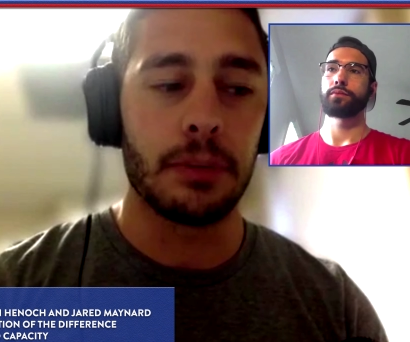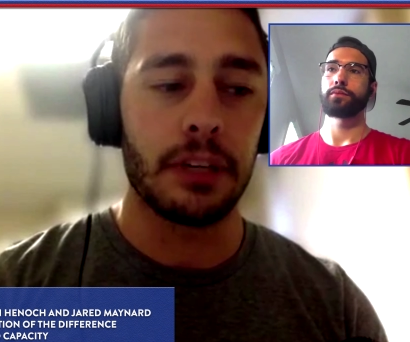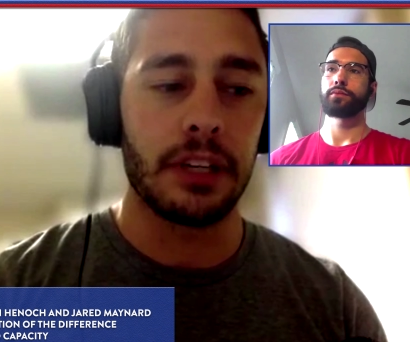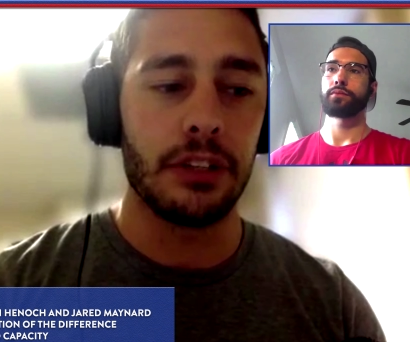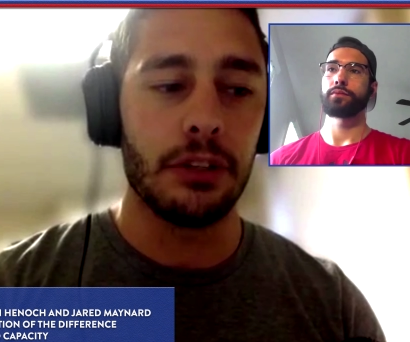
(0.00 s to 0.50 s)
Speaker 1: but
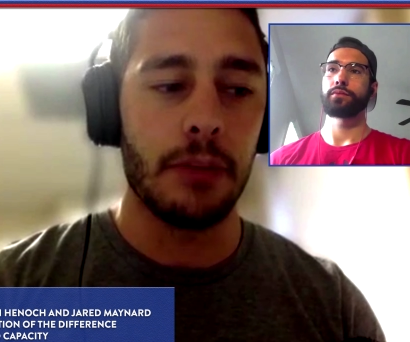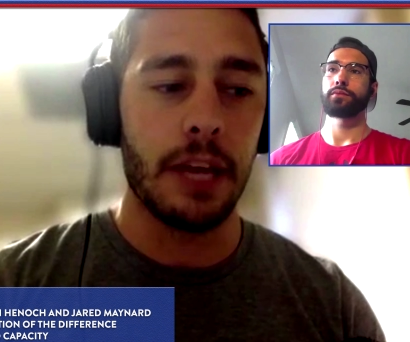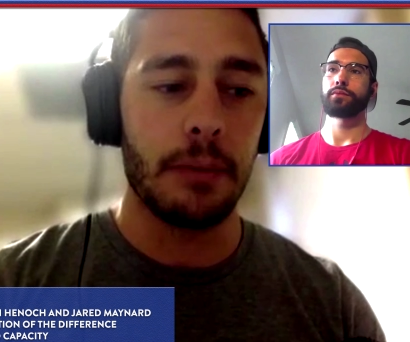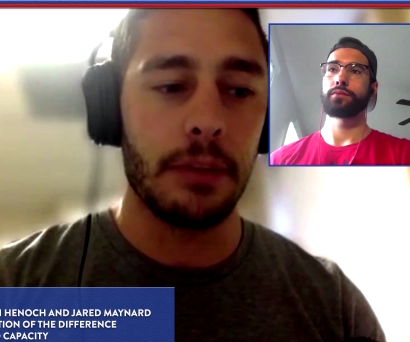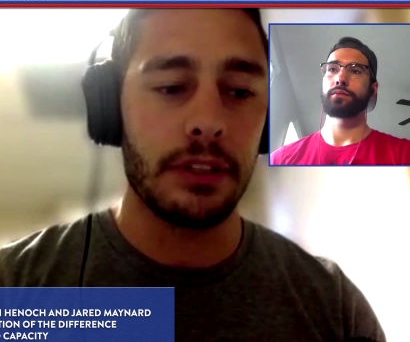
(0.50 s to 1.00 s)
can you
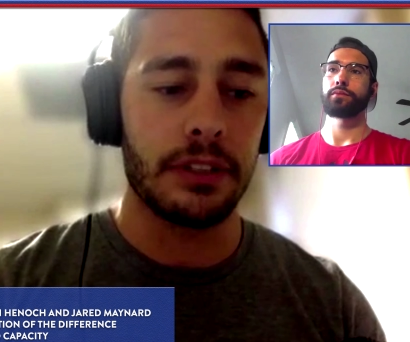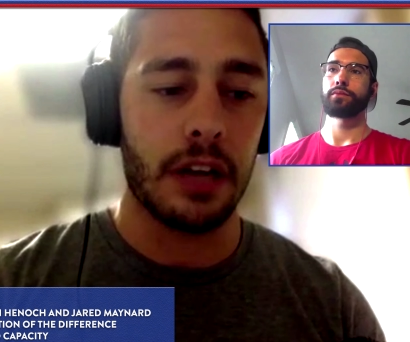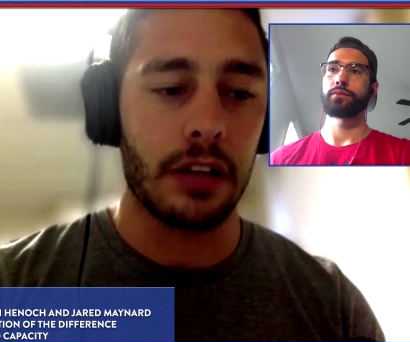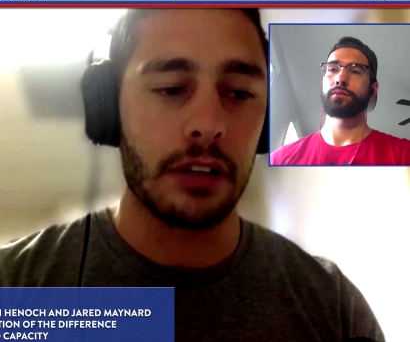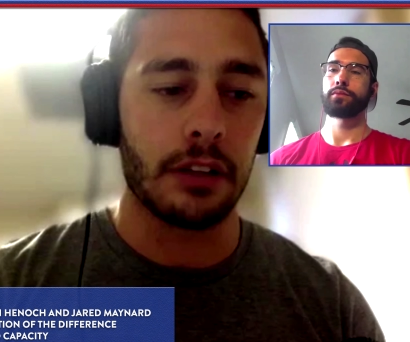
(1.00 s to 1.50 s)
maybe
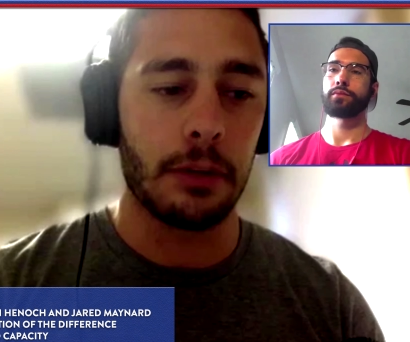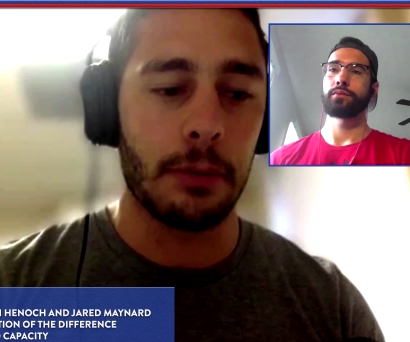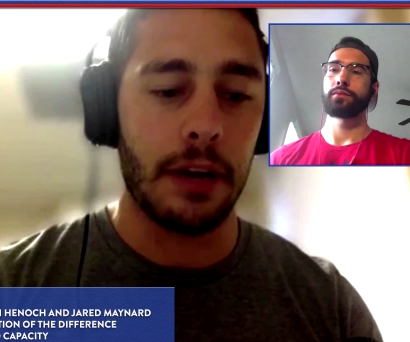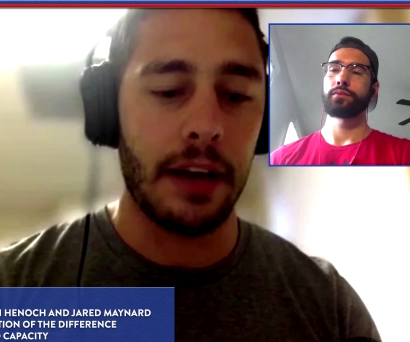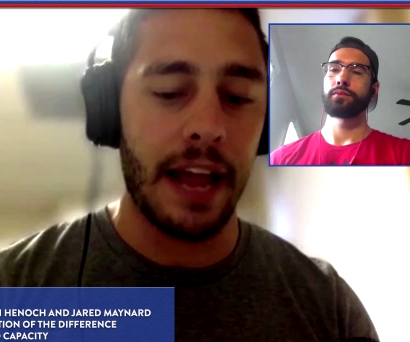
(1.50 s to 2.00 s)
talk a little bit
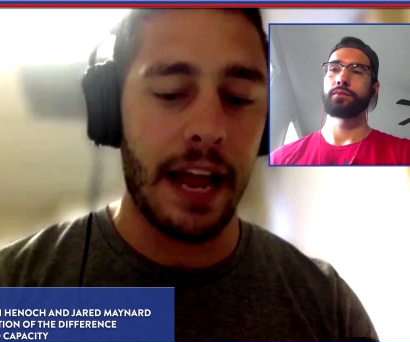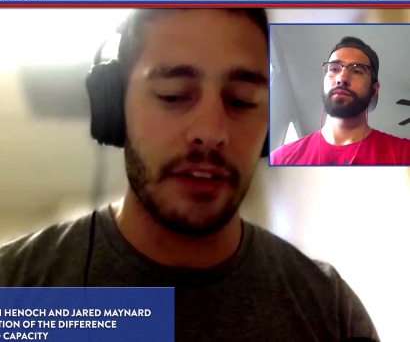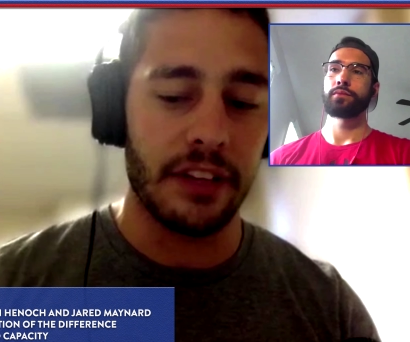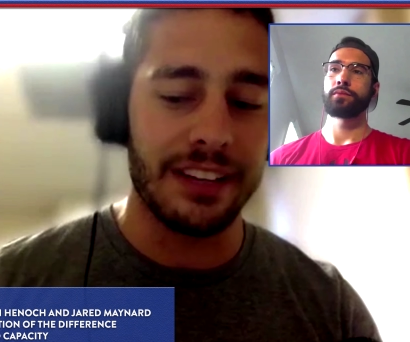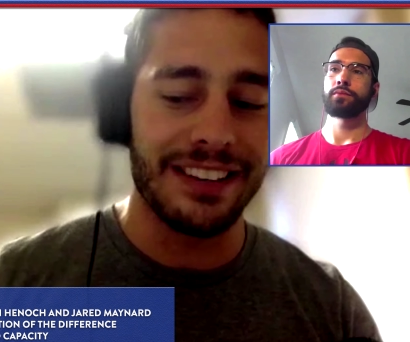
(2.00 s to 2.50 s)
about how
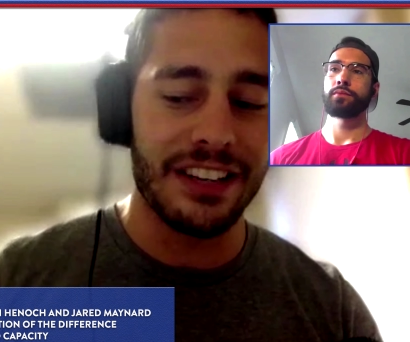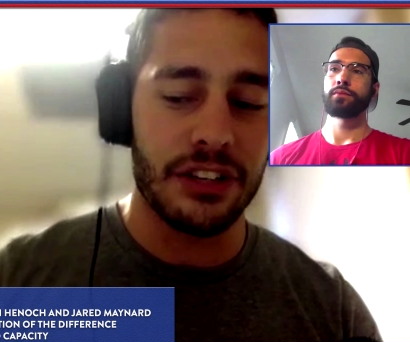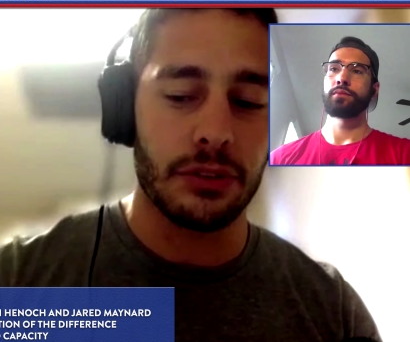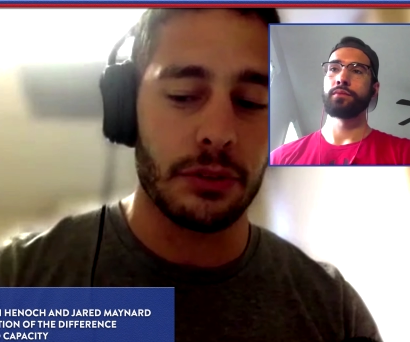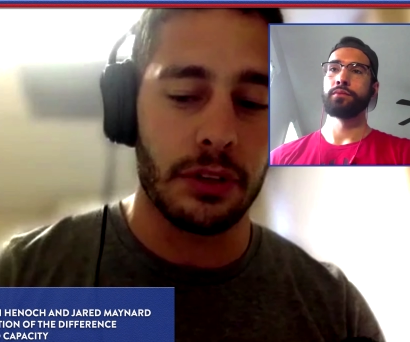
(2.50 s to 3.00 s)
the
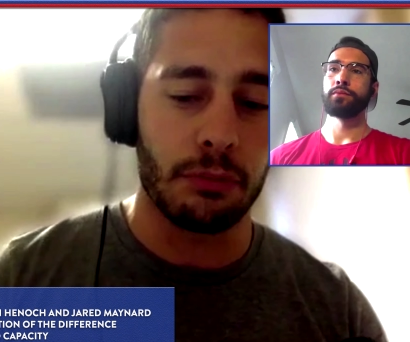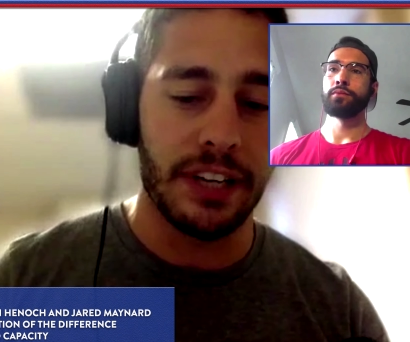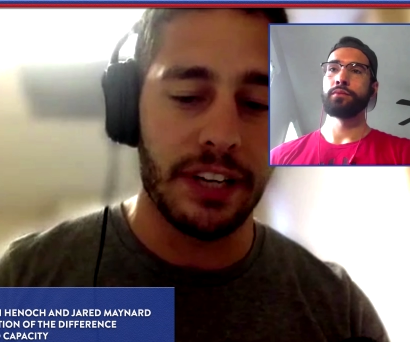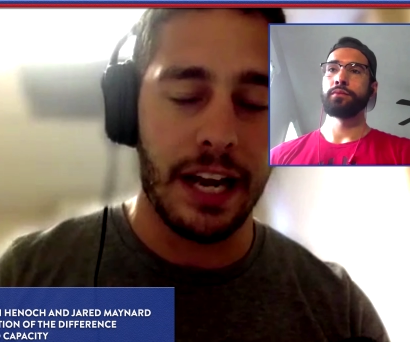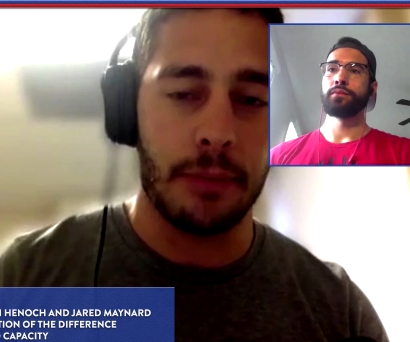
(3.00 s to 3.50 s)
initial
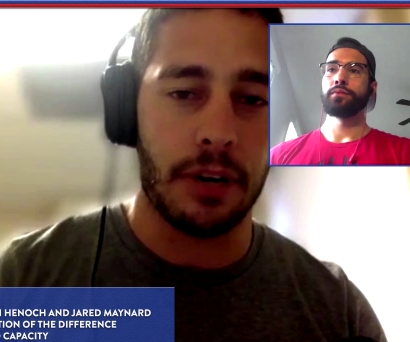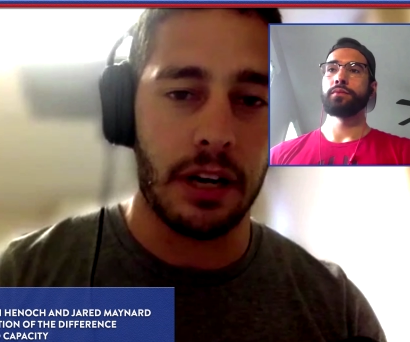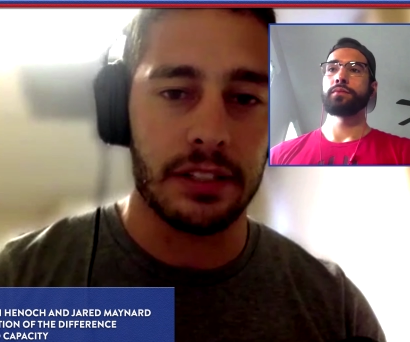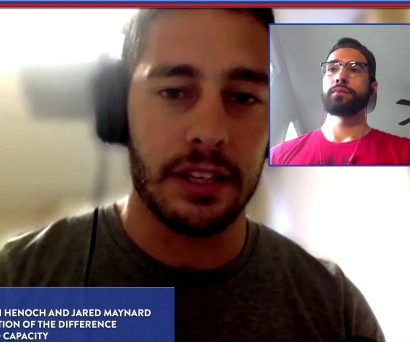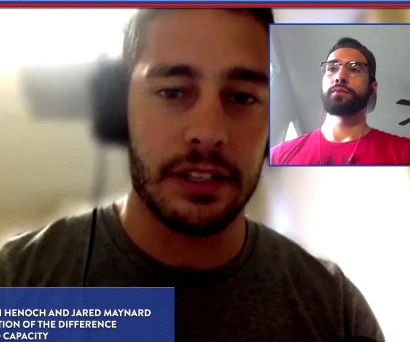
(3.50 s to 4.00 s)
rehab
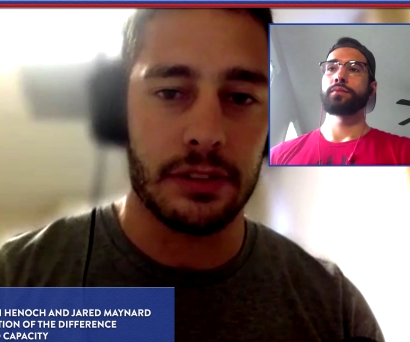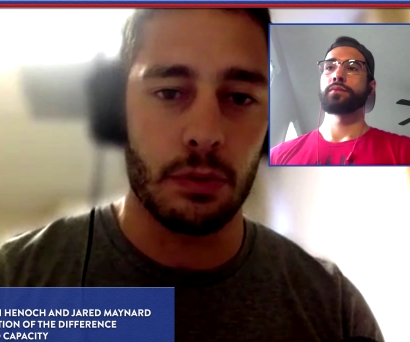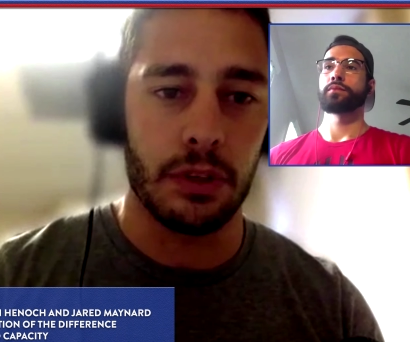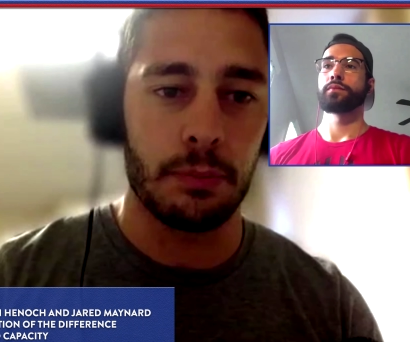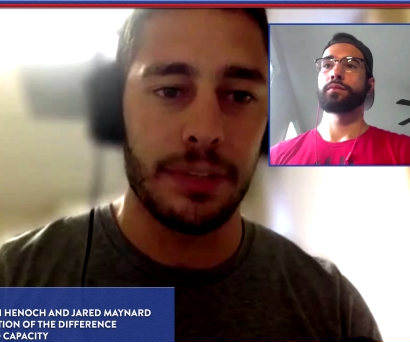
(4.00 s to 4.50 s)
process
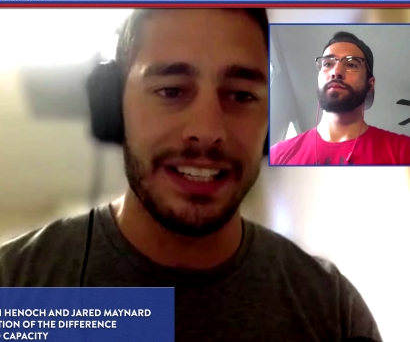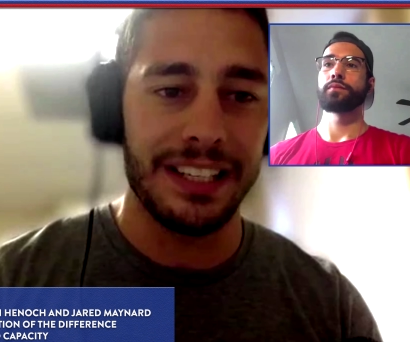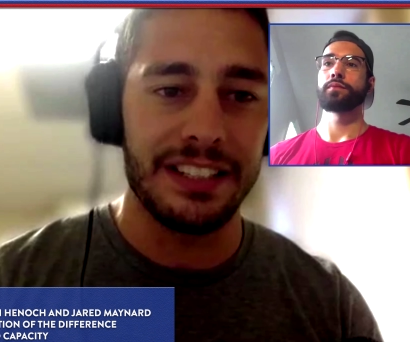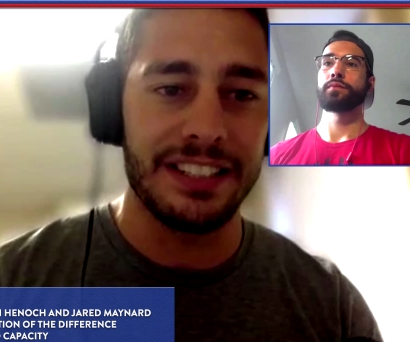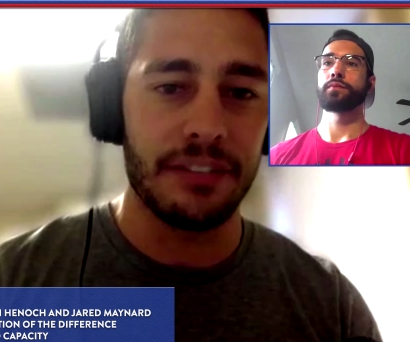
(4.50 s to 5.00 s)
would
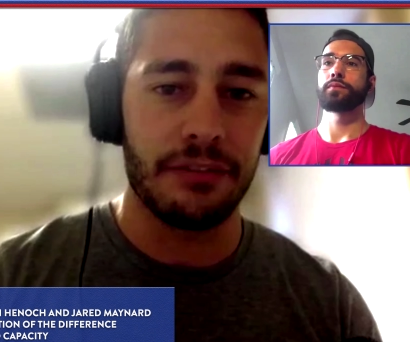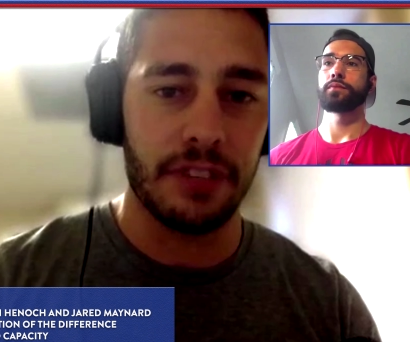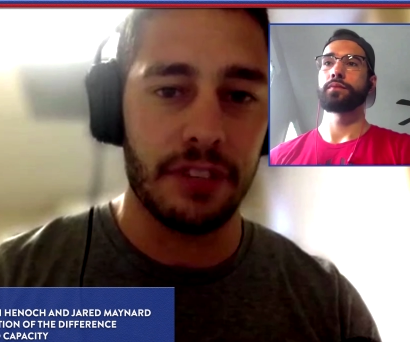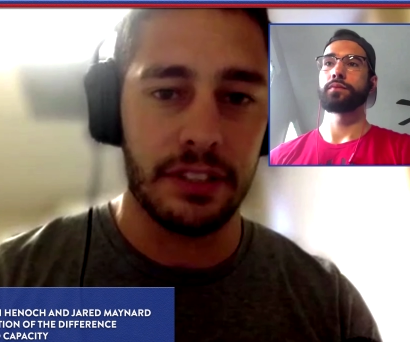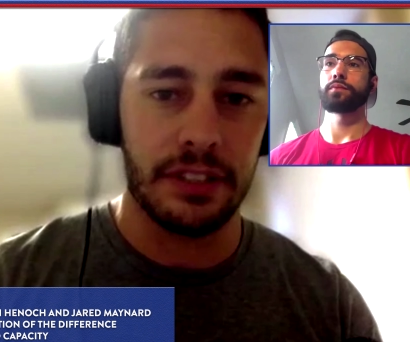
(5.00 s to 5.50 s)
be
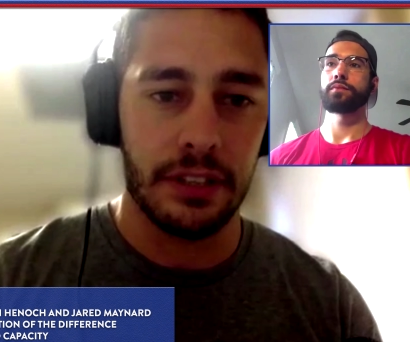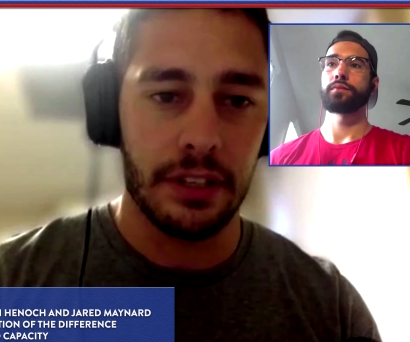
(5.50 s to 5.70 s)
different